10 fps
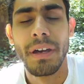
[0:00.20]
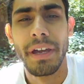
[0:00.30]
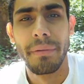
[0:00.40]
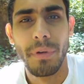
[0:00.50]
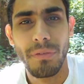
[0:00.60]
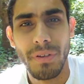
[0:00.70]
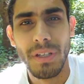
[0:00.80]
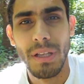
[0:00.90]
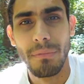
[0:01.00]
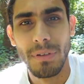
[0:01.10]
Hey Movie
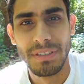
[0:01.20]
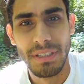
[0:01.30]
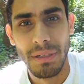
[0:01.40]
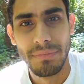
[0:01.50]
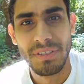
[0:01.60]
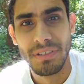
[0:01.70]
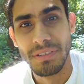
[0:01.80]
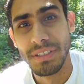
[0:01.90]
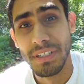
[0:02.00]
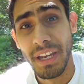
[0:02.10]
Club, what's up?
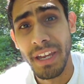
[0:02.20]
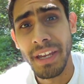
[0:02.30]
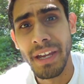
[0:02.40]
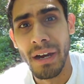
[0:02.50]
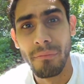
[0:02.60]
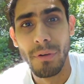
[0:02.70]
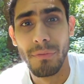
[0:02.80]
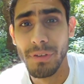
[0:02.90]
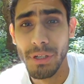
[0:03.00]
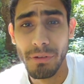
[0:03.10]
So today I'm
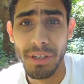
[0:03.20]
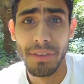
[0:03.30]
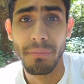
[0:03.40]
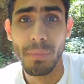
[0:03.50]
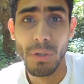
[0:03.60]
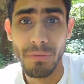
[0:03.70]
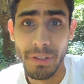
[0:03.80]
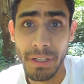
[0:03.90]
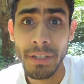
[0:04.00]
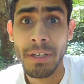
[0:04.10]
reviewing the
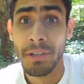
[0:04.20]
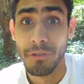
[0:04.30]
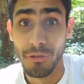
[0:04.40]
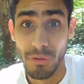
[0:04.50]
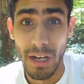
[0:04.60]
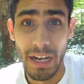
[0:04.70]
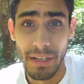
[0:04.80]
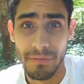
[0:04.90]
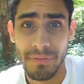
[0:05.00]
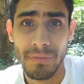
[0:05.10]
movie
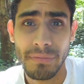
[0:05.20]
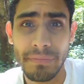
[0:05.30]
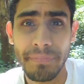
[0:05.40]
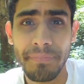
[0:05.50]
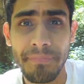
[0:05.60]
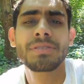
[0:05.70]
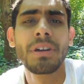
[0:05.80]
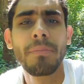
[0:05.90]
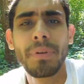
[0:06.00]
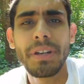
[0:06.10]
Drive.
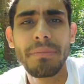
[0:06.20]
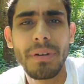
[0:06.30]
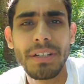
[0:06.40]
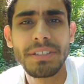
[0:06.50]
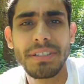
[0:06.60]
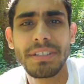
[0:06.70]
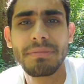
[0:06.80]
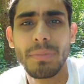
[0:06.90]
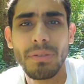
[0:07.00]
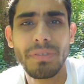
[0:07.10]
So pretty much this
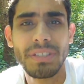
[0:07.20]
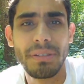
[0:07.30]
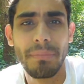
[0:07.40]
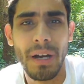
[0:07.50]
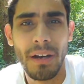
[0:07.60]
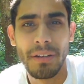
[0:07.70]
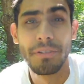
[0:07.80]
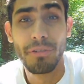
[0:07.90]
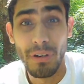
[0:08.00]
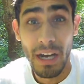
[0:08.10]
movie is about
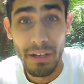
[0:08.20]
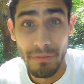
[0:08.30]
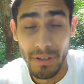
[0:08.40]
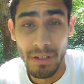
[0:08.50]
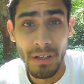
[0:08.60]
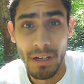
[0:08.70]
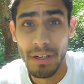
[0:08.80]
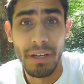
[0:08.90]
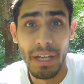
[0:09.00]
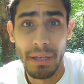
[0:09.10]
a driver
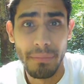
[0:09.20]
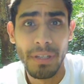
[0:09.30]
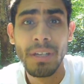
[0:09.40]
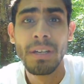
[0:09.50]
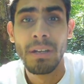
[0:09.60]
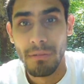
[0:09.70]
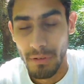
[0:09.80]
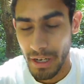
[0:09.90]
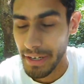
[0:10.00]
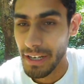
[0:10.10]
unnamed,
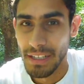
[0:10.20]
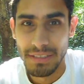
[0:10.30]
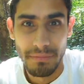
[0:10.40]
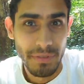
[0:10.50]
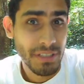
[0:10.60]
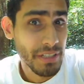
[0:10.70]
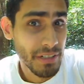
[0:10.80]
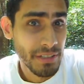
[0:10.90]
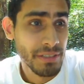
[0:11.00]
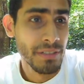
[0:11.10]
Ryan Gosling's
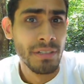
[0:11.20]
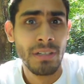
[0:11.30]
character.